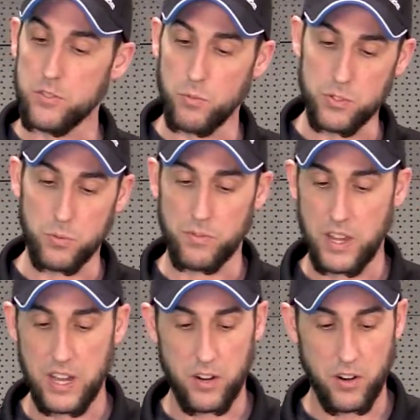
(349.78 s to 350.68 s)
So once we've
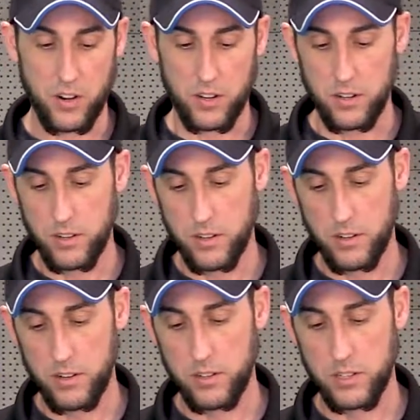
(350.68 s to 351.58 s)
got our
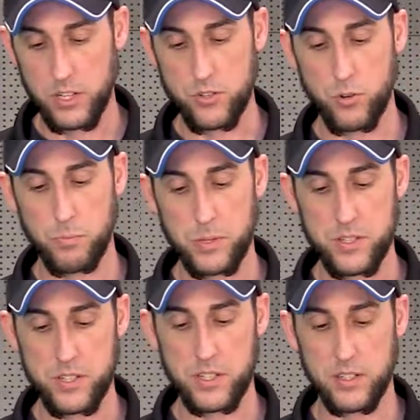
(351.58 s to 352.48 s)
control
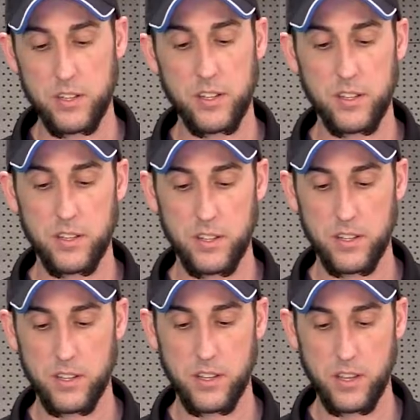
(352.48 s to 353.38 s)
piston
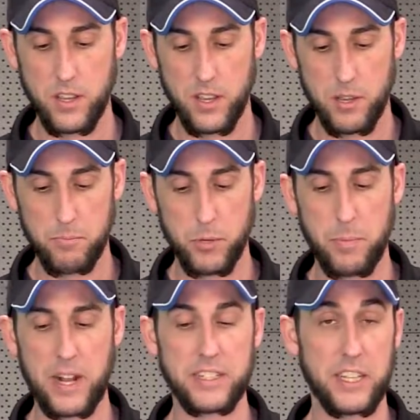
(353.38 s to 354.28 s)

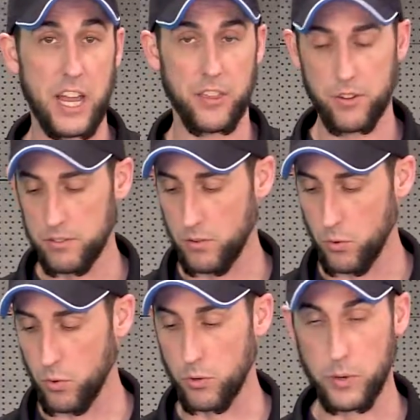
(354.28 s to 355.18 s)
put back together
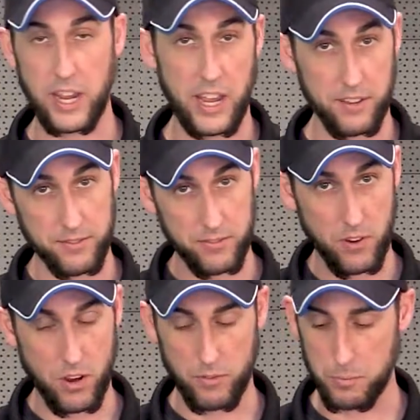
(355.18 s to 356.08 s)
or we have
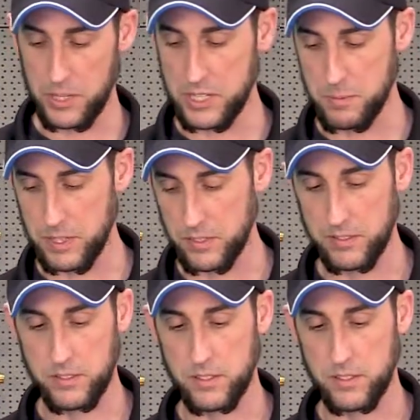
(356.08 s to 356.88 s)
a replacement,